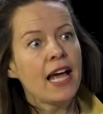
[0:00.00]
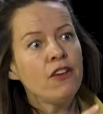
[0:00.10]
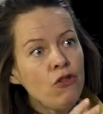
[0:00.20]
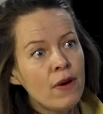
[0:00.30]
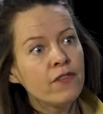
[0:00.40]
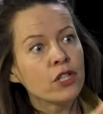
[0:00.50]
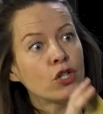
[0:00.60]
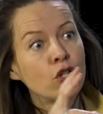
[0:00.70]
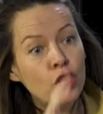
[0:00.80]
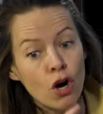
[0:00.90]
and you have
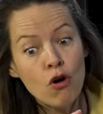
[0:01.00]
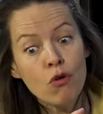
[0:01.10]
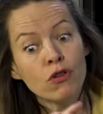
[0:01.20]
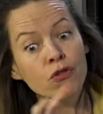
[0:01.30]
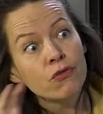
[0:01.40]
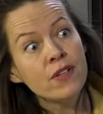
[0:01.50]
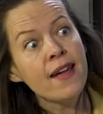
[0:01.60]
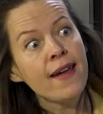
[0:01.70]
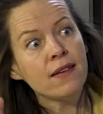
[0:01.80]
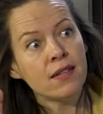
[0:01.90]
to
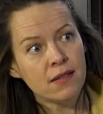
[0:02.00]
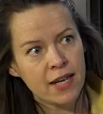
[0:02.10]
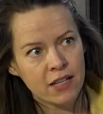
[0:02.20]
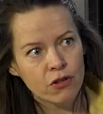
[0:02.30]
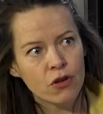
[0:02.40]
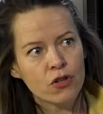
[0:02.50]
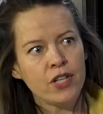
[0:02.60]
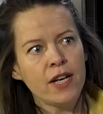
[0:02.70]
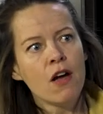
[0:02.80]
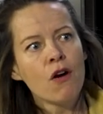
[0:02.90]
co-create
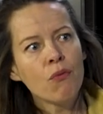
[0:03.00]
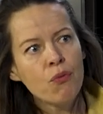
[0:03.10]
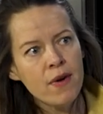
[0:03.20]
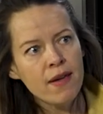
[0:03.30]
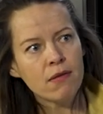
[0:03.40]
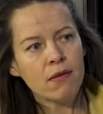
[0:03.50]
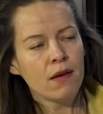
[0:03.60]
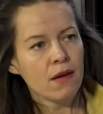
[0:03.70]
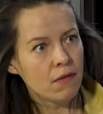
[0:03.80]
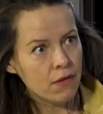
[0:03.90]
technology
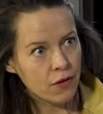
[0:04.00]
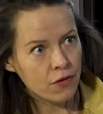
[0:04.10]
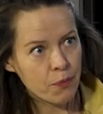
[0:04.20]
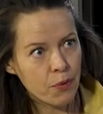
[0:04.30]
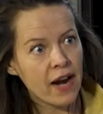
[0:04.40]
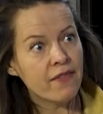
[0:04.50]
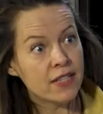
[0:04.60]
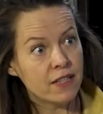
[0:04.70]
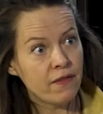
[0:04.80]
with the private